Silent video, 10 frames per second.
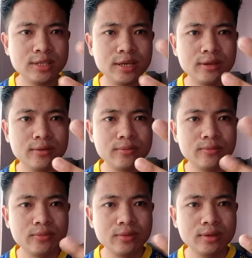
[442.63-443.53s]
See,
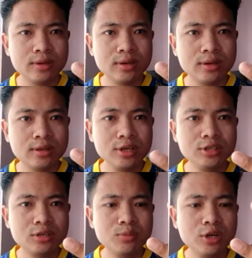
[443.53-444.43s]
the
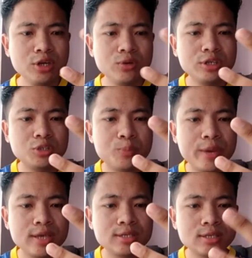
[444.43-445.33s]
intermolecular
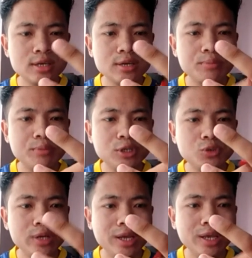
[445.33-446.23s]
space
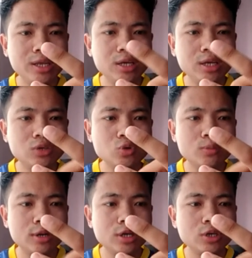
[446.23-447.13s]
between any two
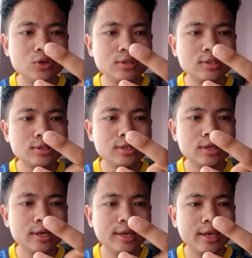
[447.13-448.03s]
molecules
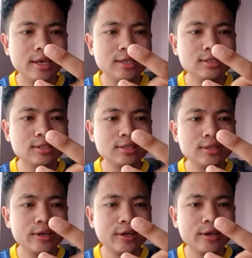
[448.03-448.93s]
is
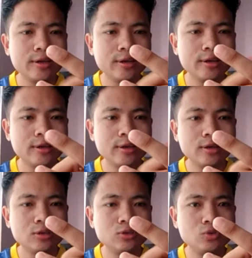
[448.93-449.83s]

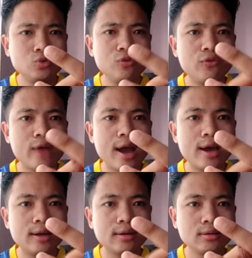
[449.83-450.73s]
too
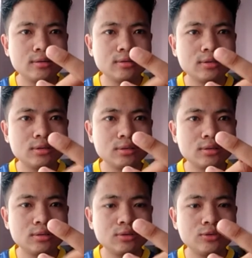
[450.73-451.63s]
far,
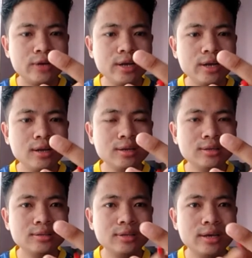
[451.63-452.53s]
right,
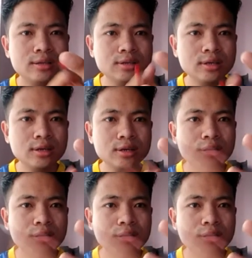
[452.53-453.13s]
than the